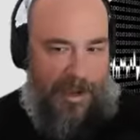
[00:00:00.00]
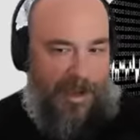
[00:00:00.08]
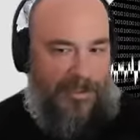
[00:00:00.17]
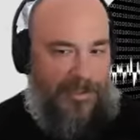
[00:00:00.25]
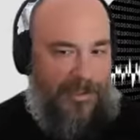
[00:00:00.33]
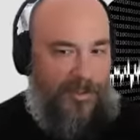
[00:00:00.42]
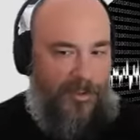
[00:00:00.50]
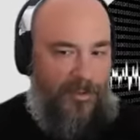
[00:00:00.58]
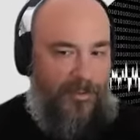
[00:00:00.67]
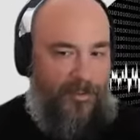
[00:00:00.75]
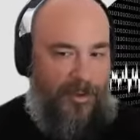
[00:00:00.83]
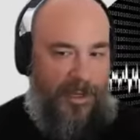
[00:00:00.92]
I think
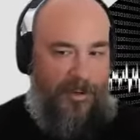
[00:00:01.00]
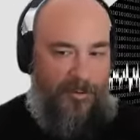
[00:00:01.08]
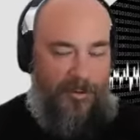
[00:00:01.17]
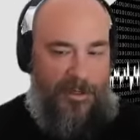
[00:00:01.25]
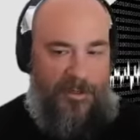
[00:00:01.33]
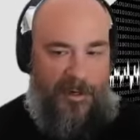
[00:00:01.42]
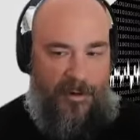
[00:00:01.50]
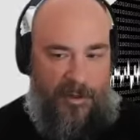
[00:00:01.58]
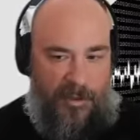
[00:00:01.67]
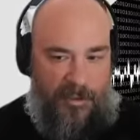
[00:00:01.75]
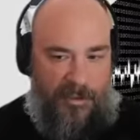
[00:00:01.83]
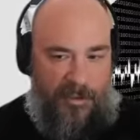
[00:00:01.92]
you hit it right there.
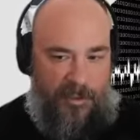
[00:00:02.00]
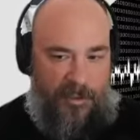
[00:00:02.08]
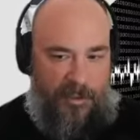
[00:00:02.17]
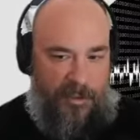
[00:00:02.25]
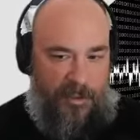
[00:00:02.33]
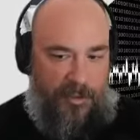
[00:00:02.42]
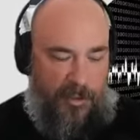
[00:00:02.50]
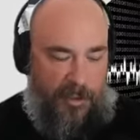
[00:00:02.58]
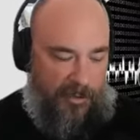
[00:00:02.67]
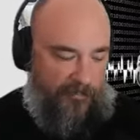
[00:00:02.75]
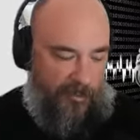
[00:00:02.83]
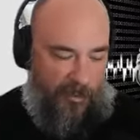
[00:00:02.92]
Is
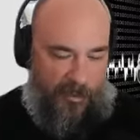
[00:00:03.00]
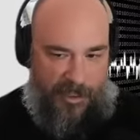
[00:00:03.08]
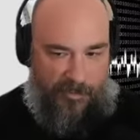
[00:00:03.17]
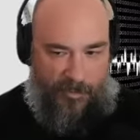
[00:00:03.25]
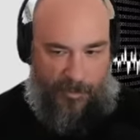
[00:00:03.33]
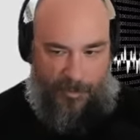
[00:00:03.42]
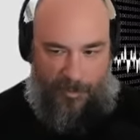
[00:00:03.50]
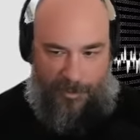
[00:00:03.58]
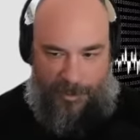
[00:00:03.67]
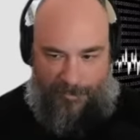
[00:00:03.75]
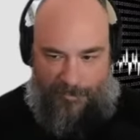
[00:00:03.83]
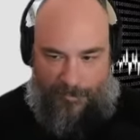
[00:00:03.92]
like, for example,
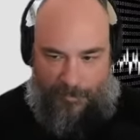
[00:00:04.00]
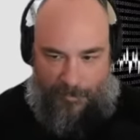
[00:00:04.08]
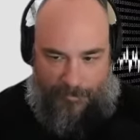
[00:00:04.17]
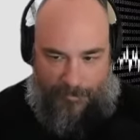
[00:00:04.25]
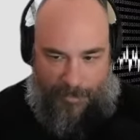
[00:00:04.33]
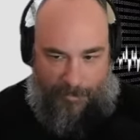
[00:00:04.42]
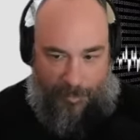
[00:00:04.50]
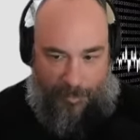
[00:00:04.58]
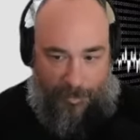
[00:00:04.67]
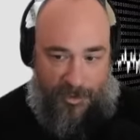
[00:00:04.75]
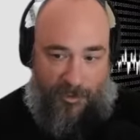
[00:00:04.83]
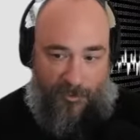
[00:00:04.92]
if my
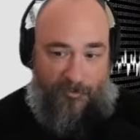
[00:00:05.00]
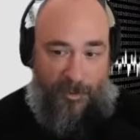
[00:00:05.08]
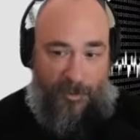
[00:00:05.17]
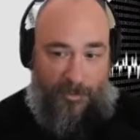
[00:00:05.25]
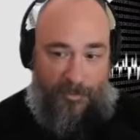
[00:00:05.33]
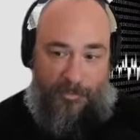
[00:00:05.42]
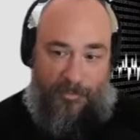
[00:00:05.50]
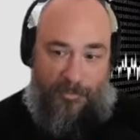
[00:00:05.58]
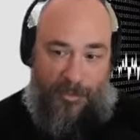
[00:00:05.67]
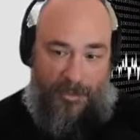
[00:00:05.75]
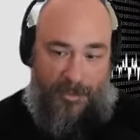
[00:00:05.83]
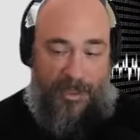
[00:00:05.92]
personal phone
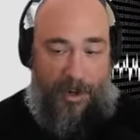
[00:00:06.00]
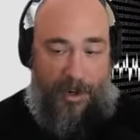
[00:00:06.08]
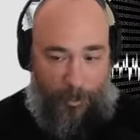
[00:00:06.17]
is not